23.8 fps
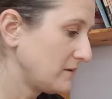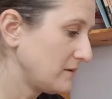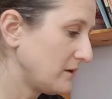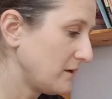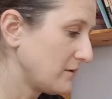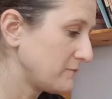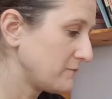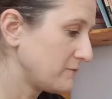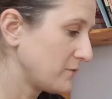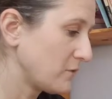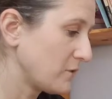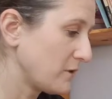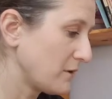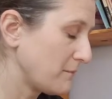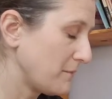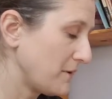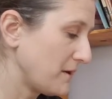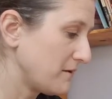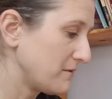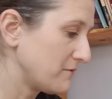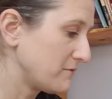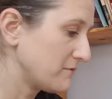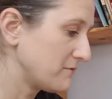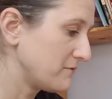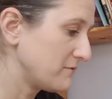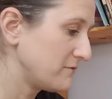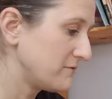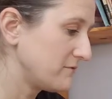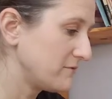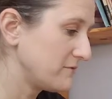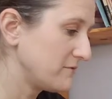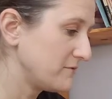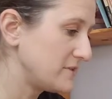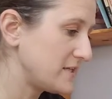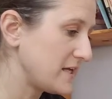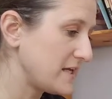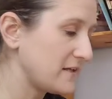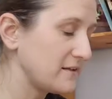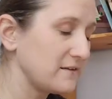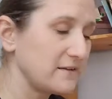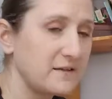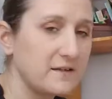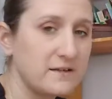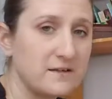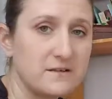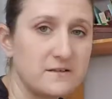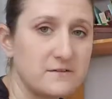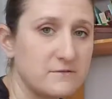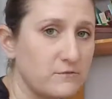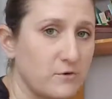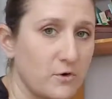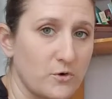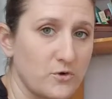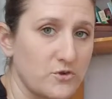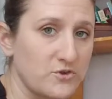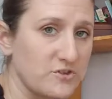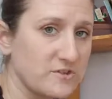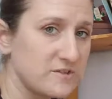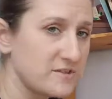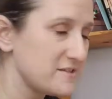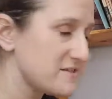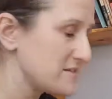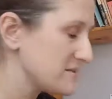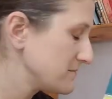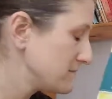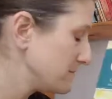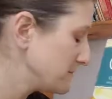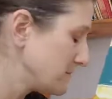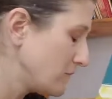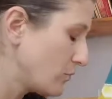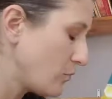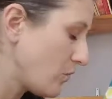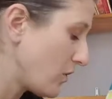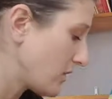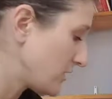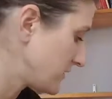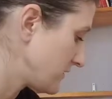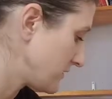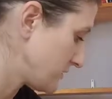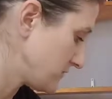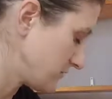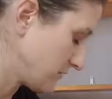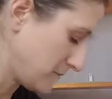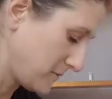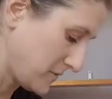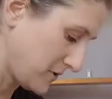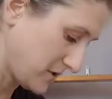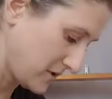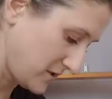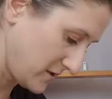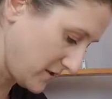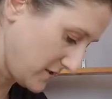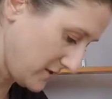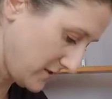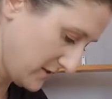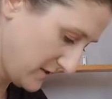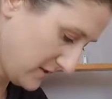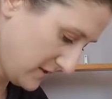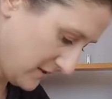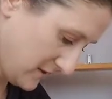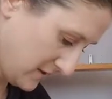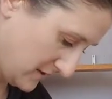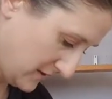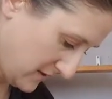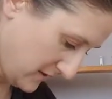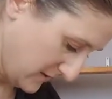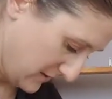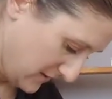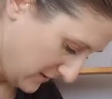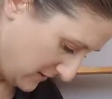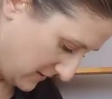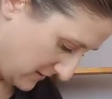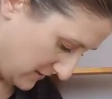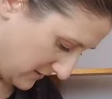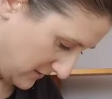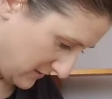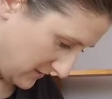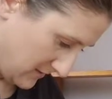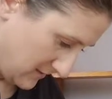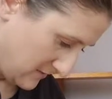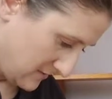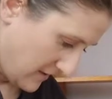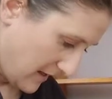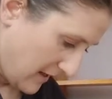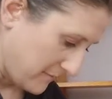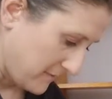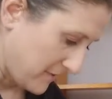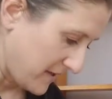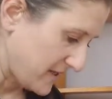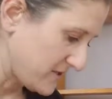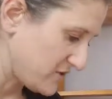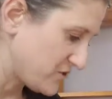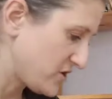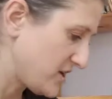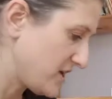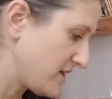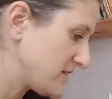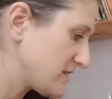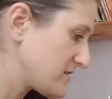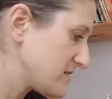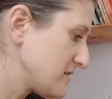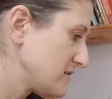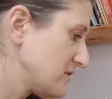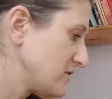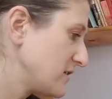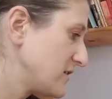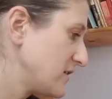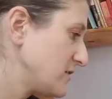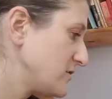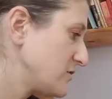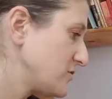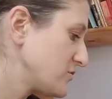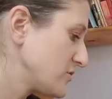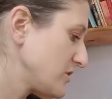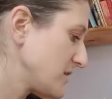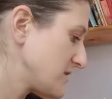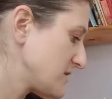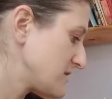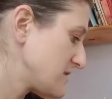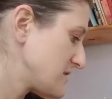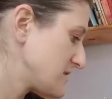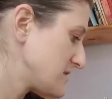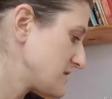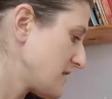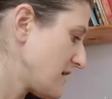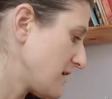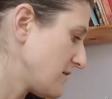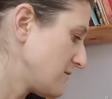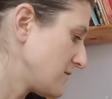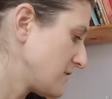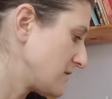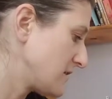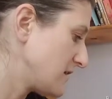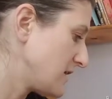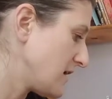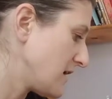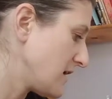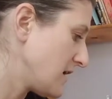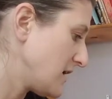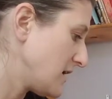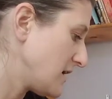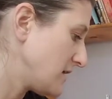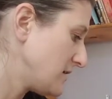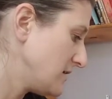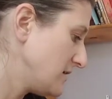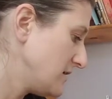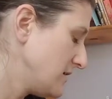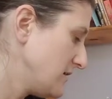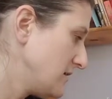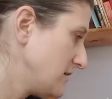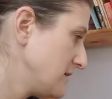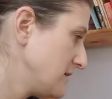a form of daily devotions. Wonderful book. Not by chance learning to trust a sovereign God.